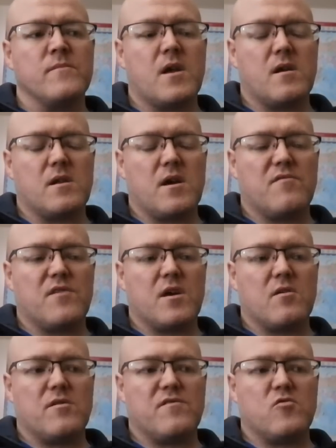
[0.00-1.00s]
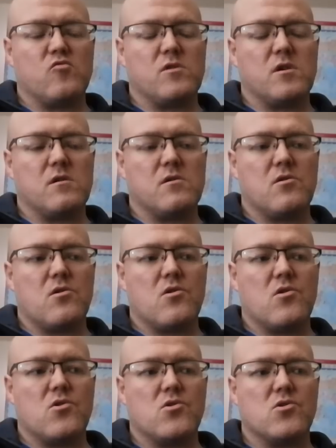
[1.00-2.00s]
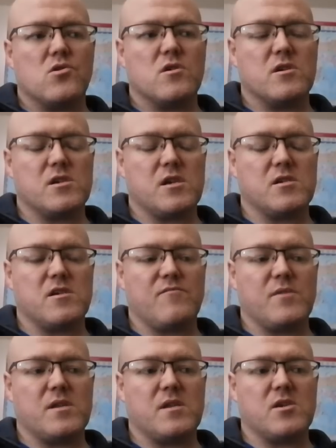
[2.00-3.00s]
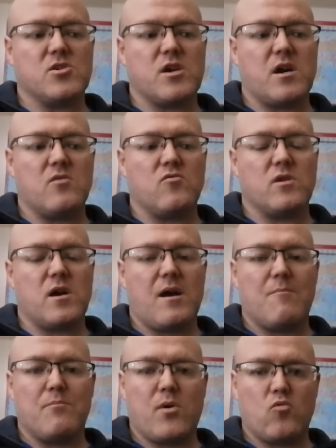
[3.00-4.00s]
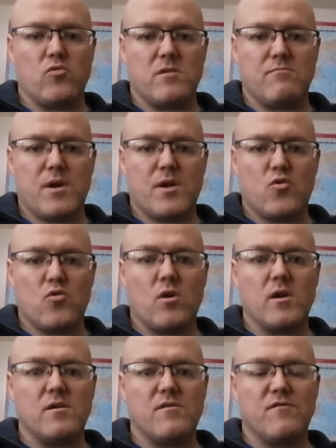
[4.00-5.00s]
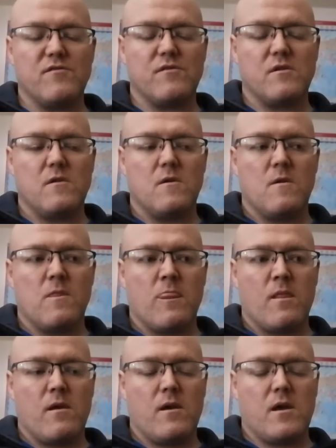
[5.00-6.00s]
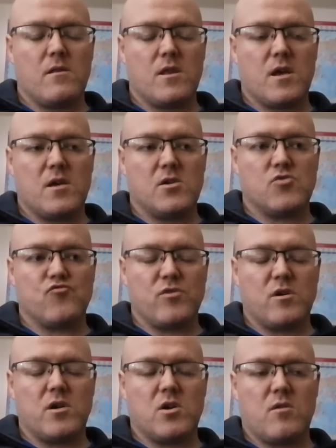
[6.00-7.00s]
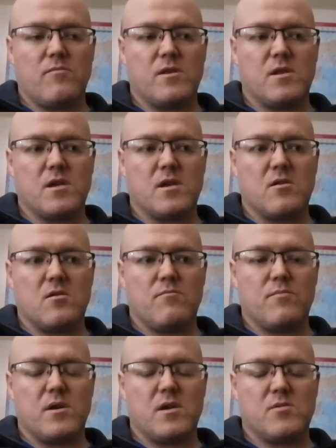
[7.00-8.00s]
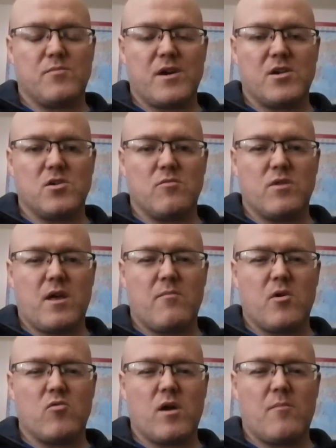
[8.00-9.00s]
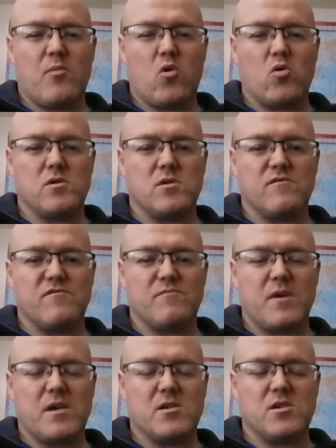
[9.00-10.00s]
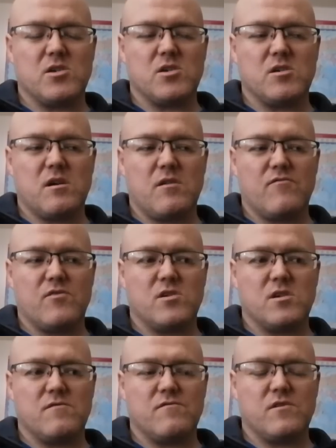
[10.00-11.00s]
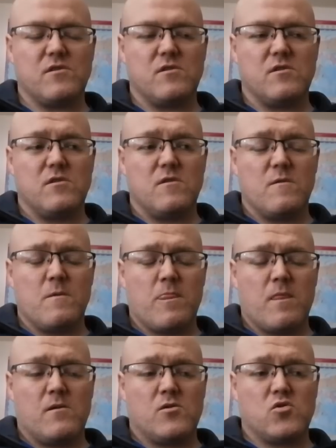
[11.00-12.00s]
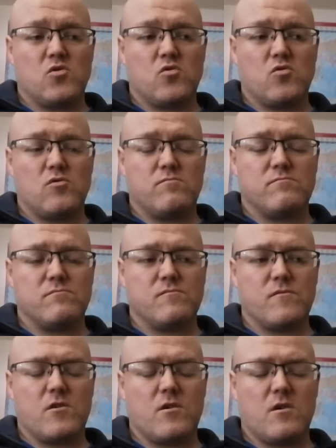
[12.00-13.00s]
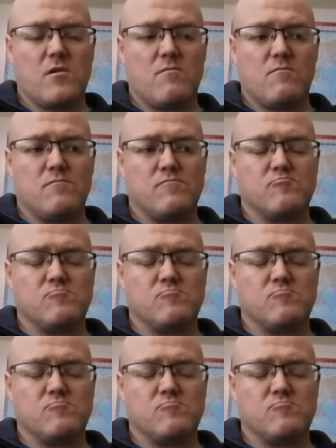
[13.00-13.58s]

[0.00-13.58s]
I definitely feel that since I've made this channel that I'm building my new life, and that it's really coming together, but especially with the amount of positive messages that I've received. So, um,